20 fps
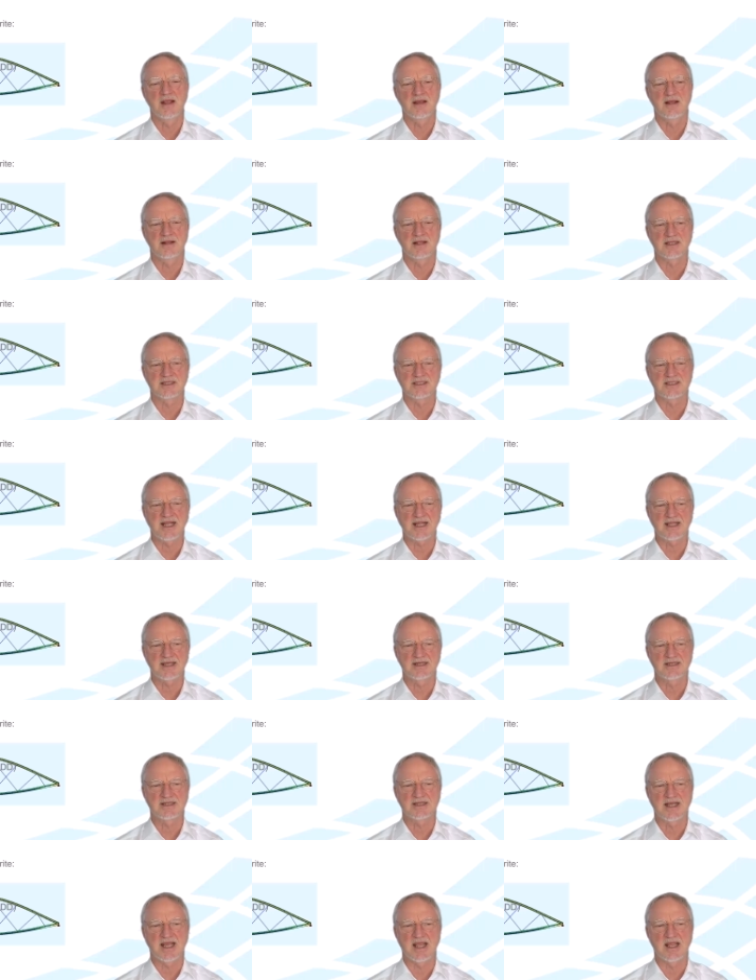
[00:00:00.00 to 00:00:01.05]
The
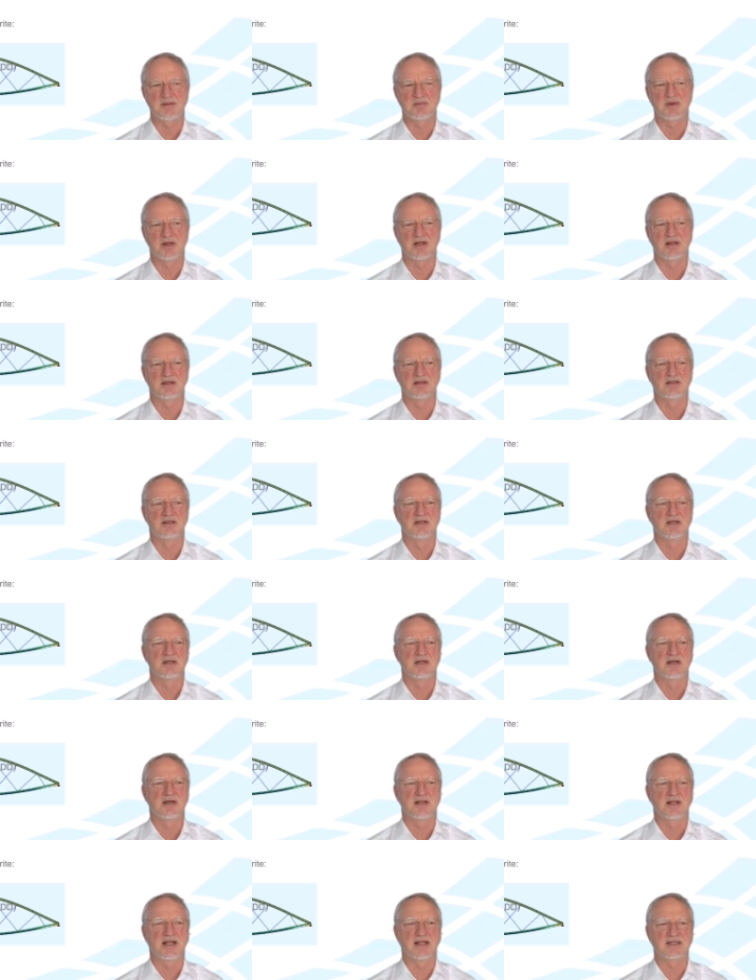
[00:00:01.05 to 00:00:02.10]
second cable,
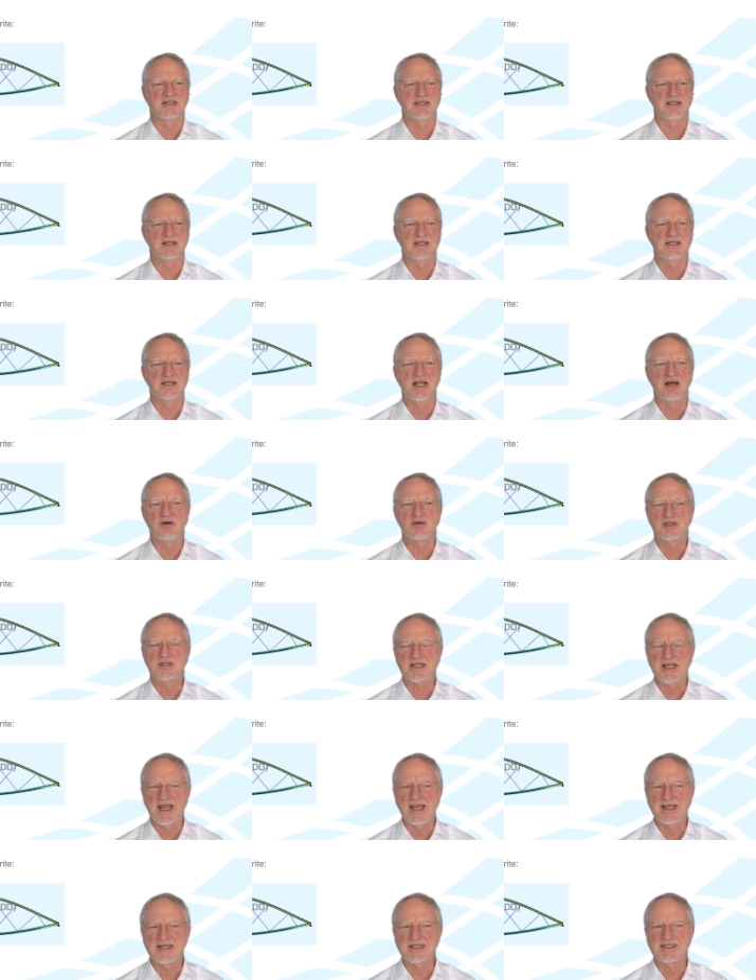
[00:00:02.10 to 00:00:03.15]
that is this load
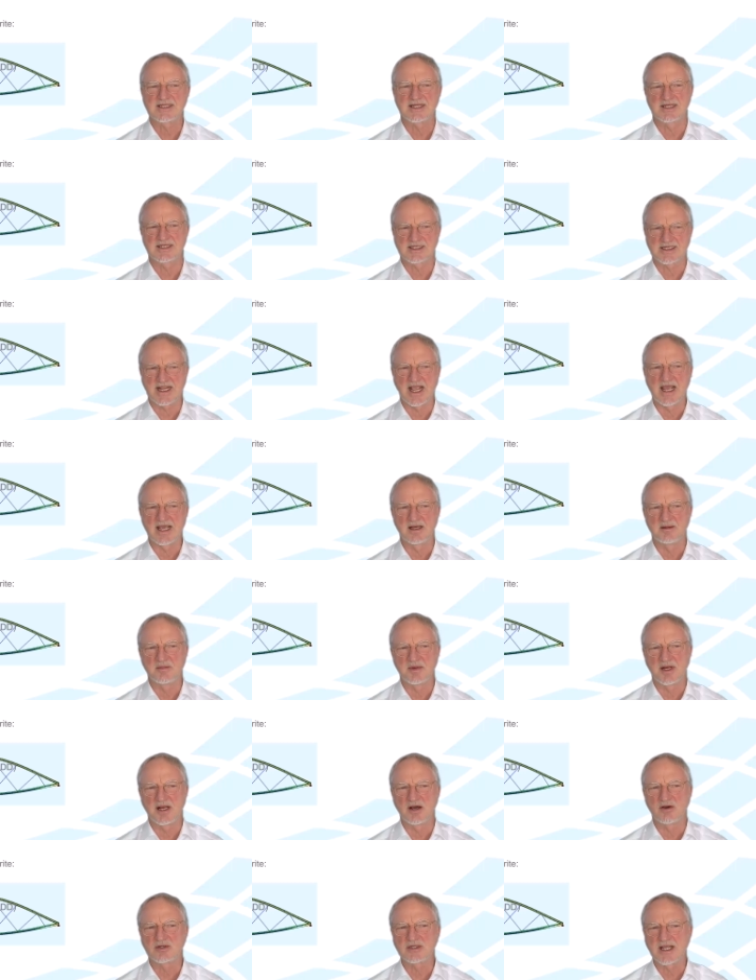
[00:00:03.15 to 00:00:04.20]
case, scalable
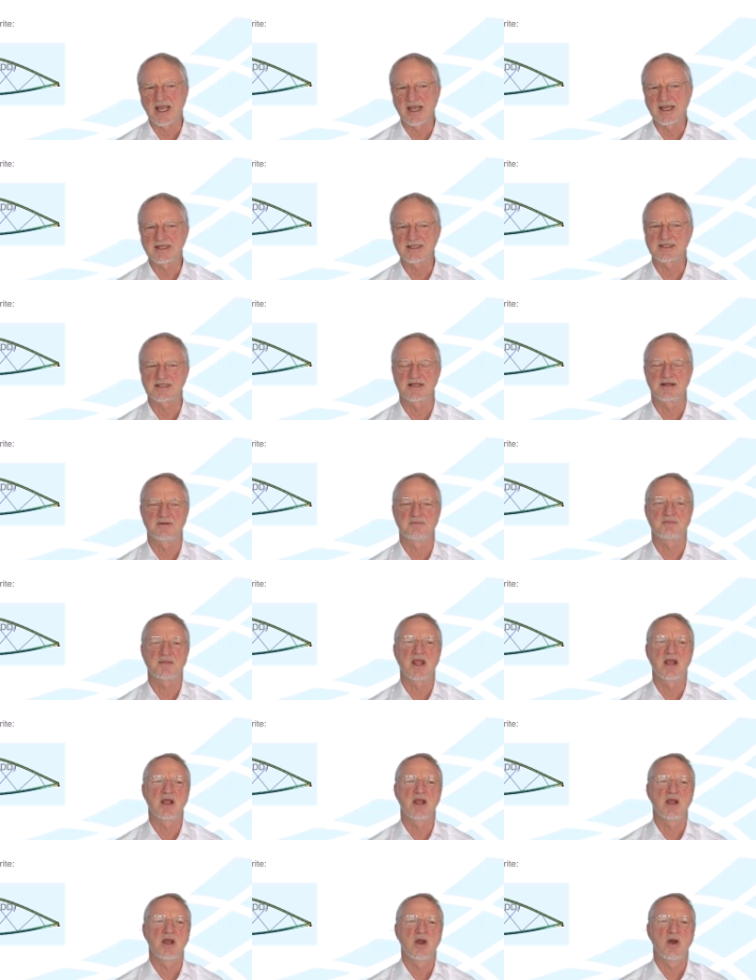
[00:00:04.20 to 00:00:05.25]
load case,
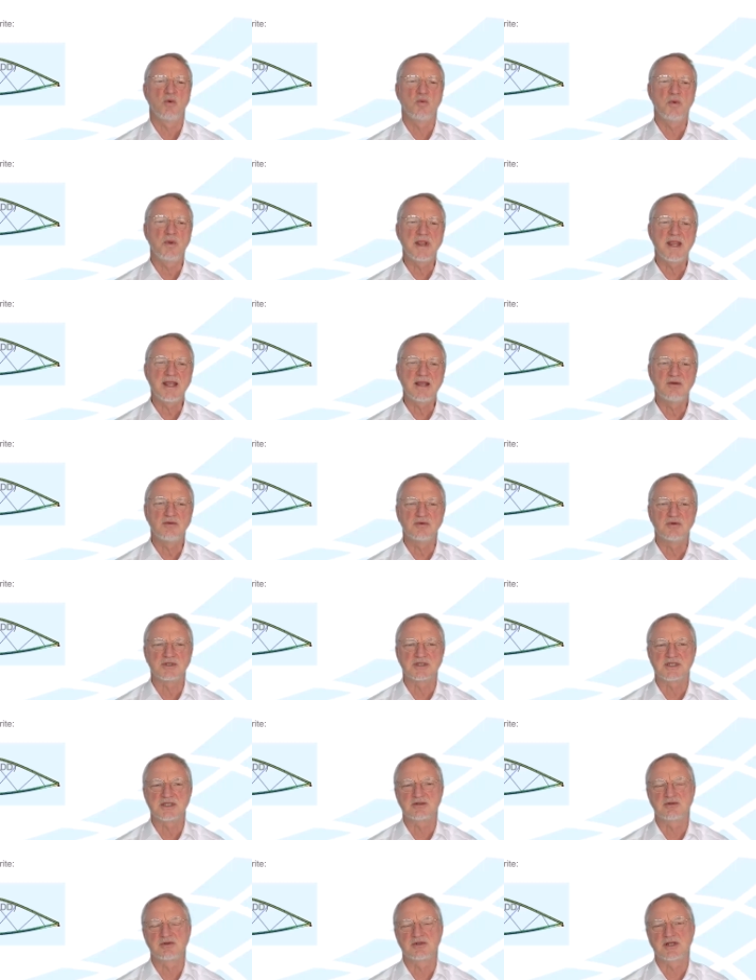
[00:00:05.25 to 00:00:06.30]
we use
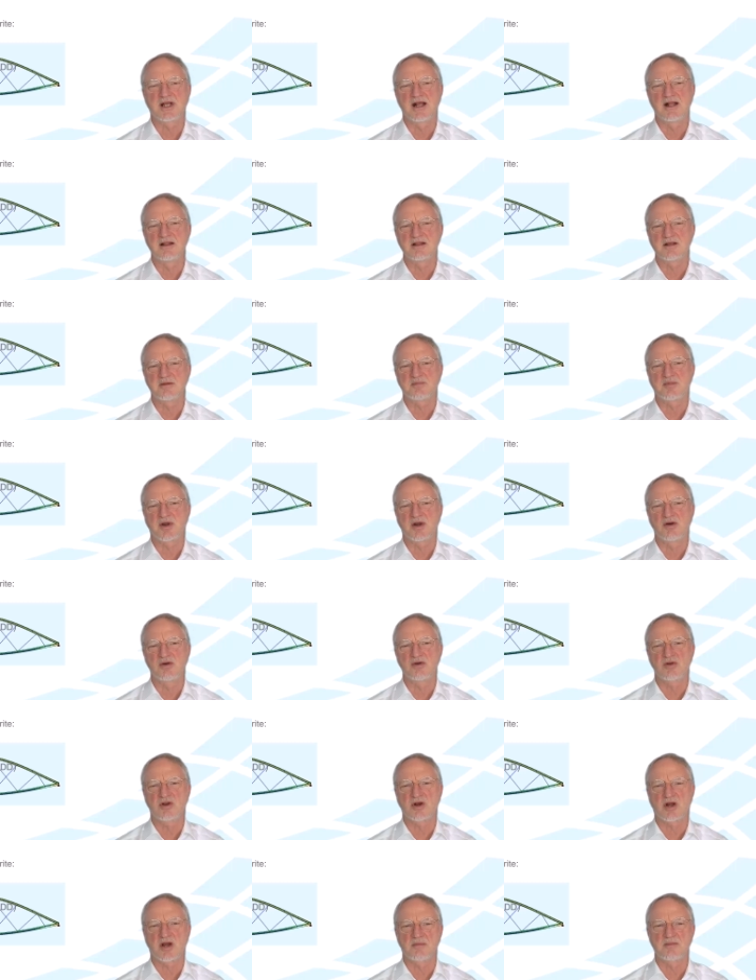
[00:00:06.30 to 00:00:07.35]
to tell the
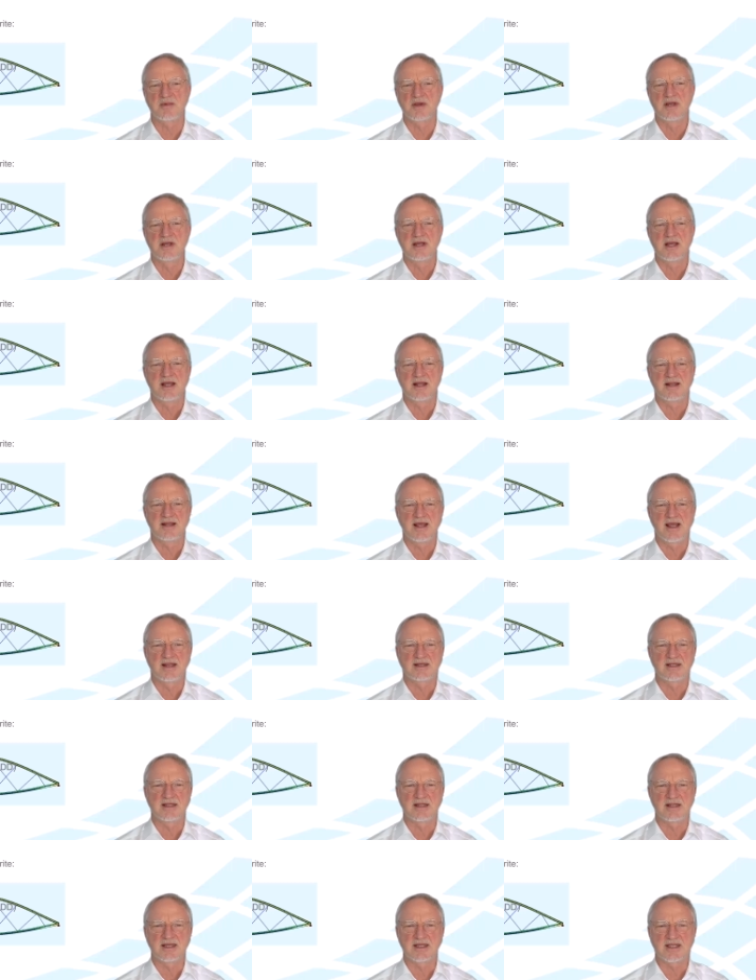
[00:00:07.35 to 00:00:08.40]
program
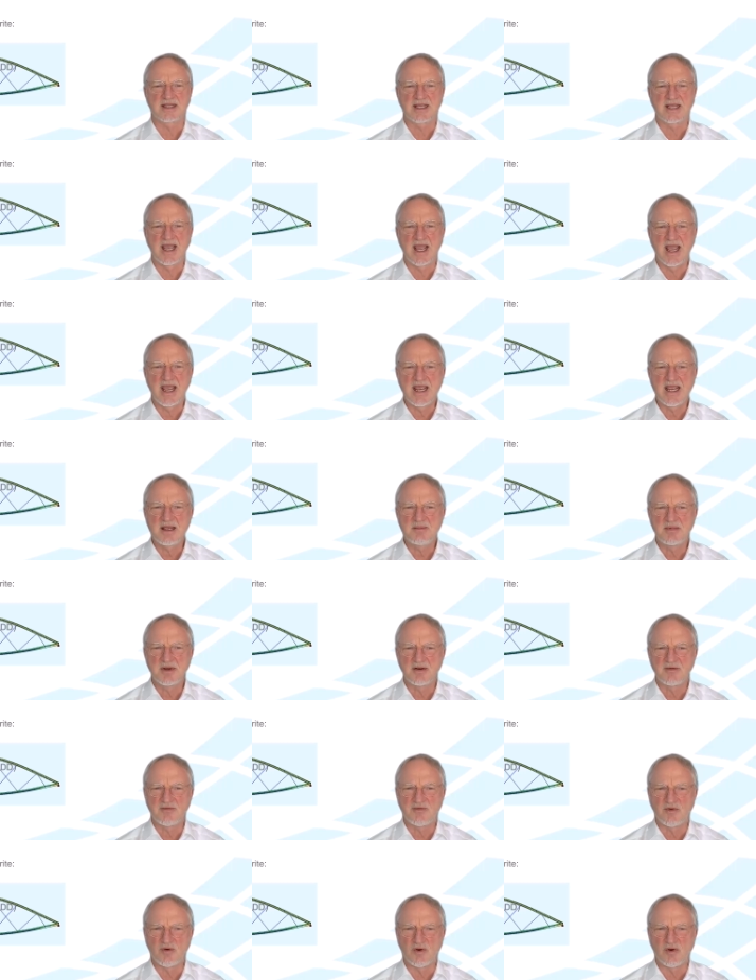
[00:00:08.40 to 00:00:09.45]
that the cable
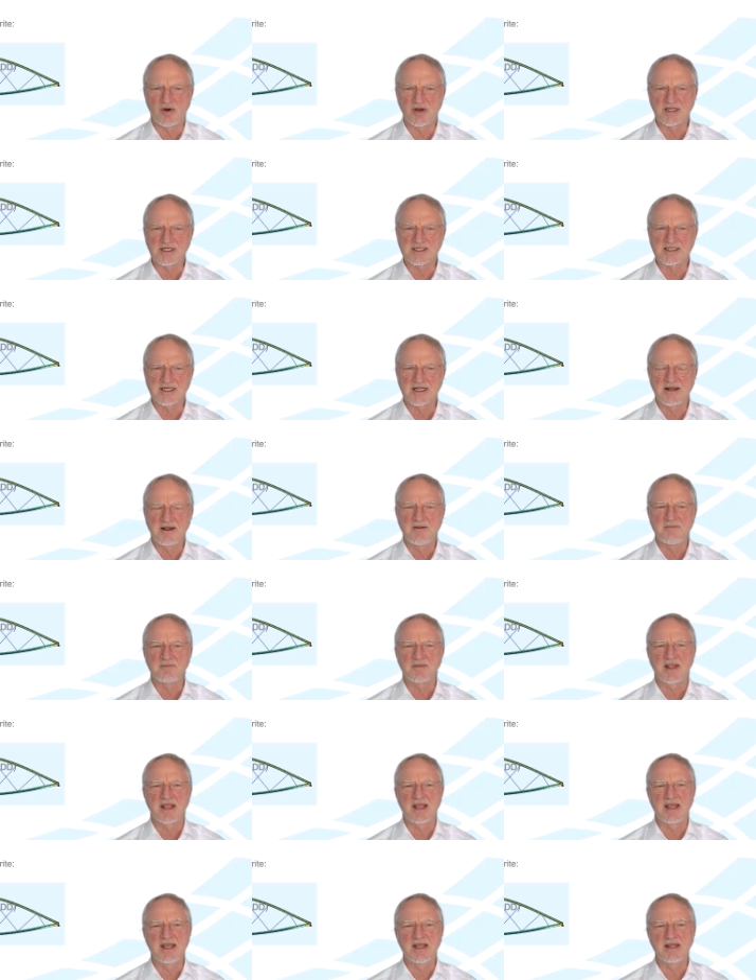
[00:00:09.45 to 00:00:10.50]
force
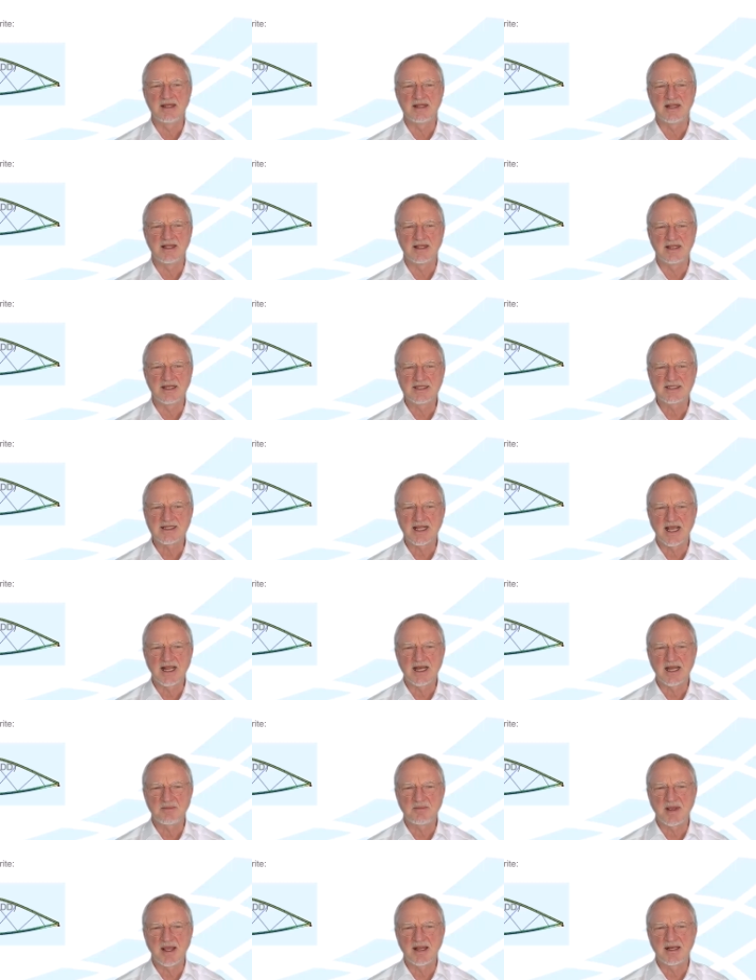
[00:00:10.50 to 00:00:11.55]
in this
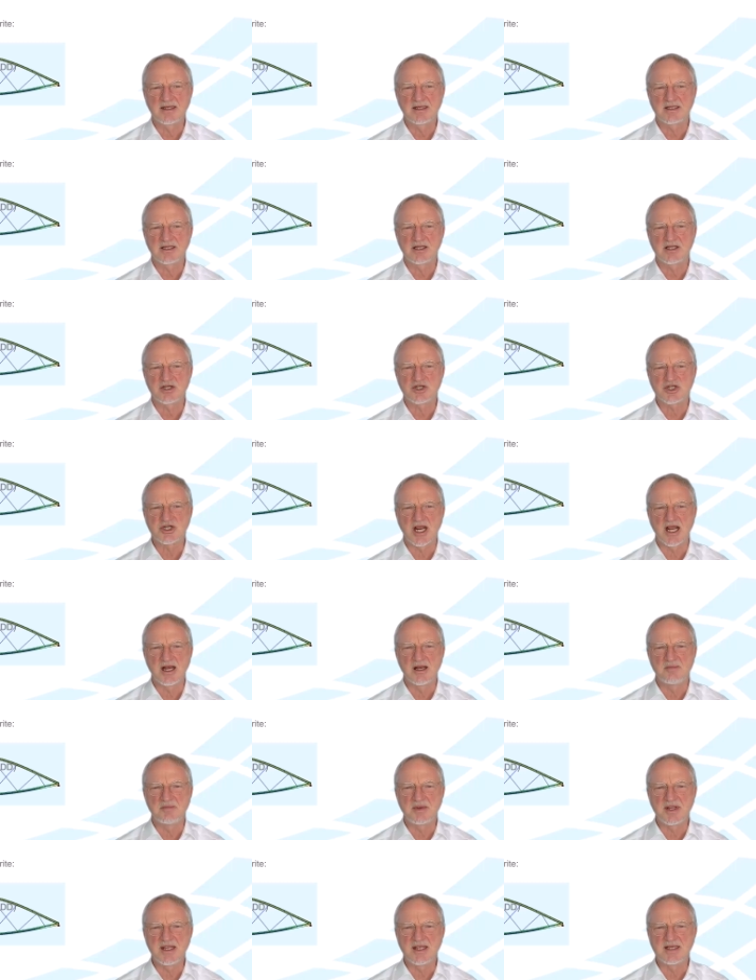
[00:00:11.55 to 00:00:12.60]
element shall
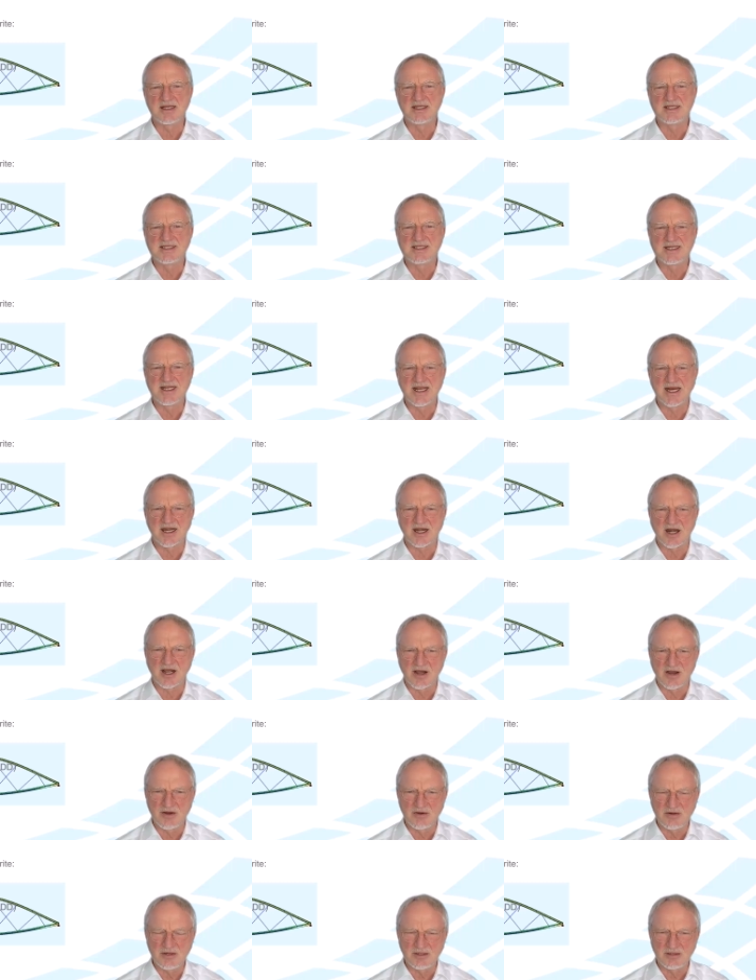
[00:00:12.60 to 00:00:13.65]
be
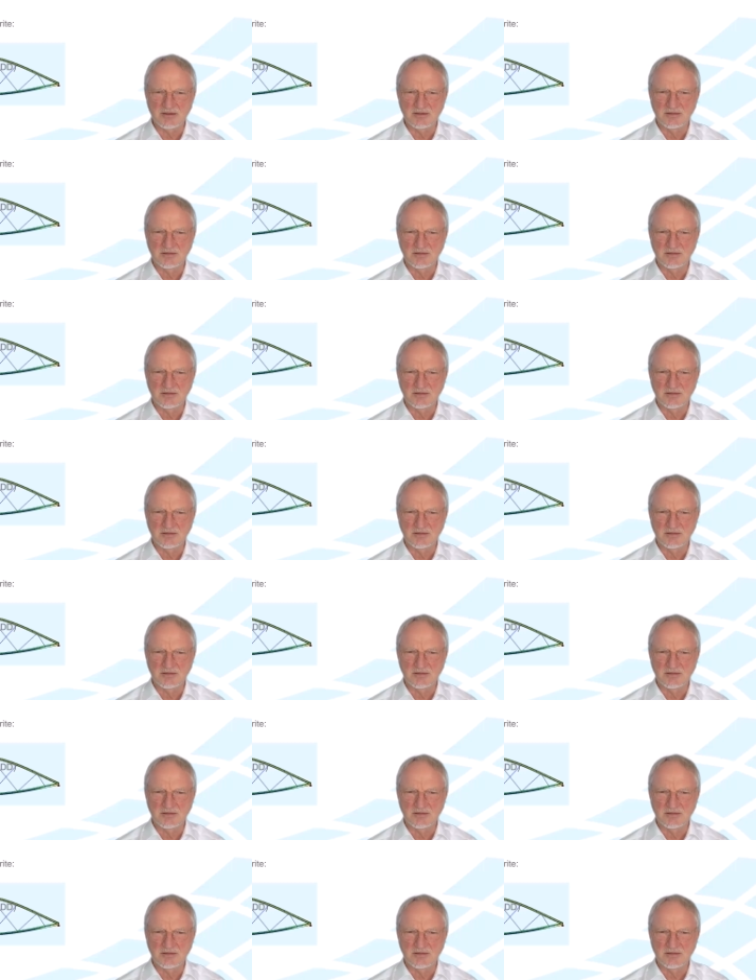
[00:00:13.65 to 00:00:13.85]
0,